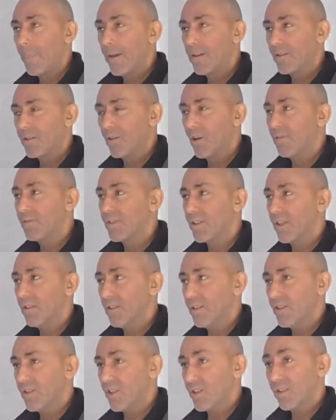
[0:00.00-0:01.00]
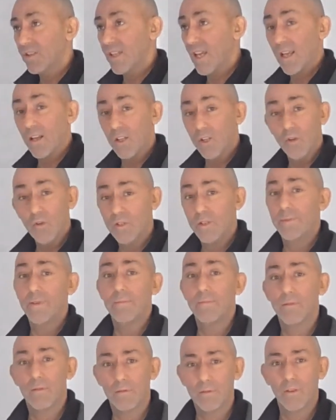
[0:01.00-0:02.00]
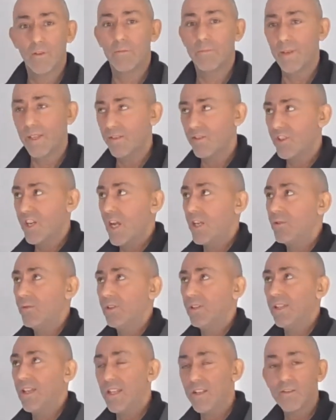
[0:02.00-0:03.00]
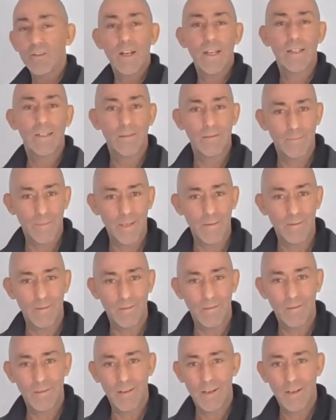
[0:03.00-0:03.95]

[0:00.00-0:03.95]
A soft skill is just saying hello to people, being genuinely interested in people.